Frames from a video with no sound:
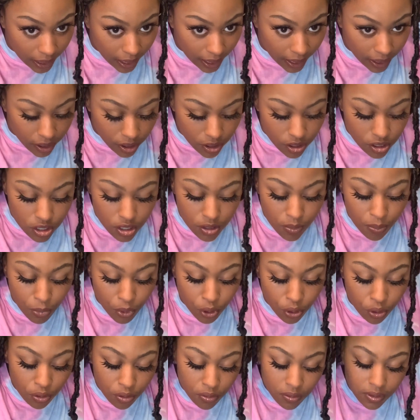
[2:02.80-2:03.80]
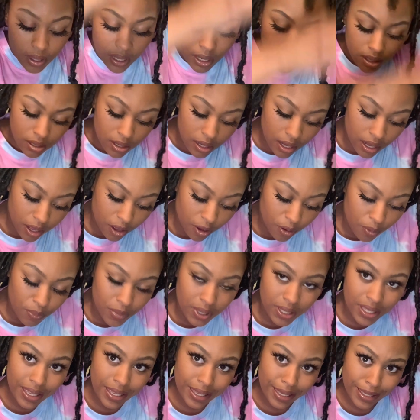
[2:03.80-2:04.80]
kind of smooth that down
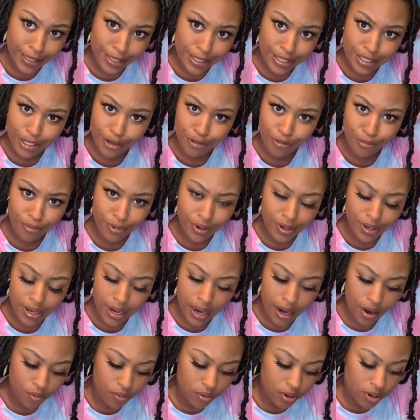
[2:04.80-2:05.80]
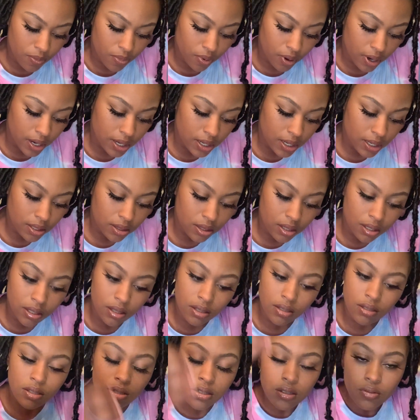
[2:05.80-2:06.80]
because we're not rebraiding
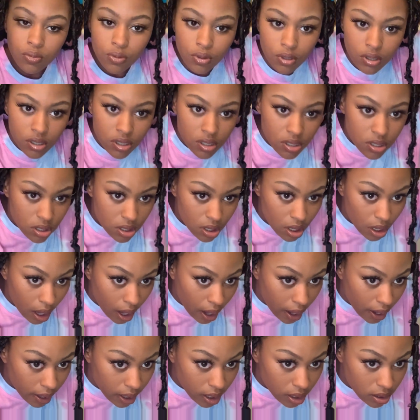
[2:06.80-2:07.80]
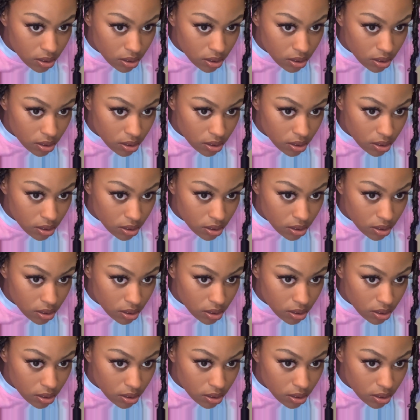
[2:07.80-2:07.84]
this. We're just not.